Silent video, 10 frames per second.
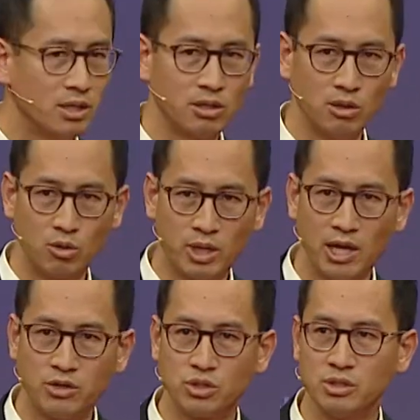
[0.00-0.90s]
the
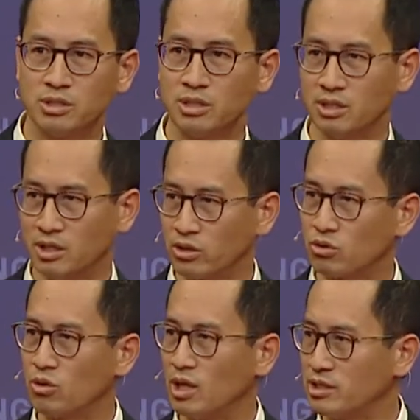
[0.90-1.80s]
locations, and the
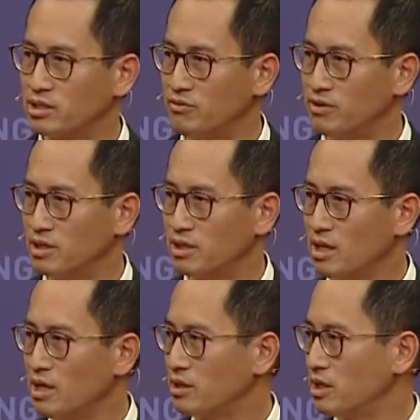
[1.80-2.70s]
electrical activity
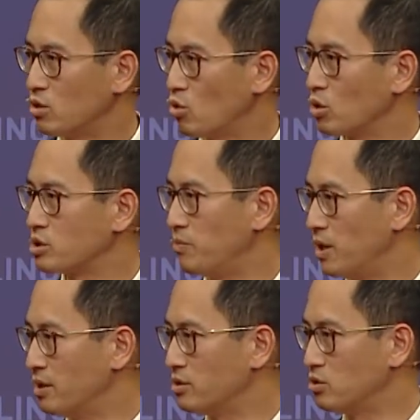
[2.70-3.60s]
that
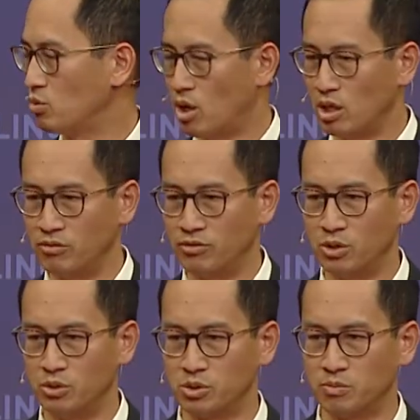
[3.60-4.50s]
correspond to all of
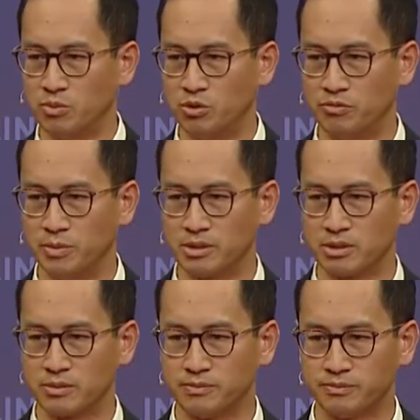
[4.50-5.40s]
those movements.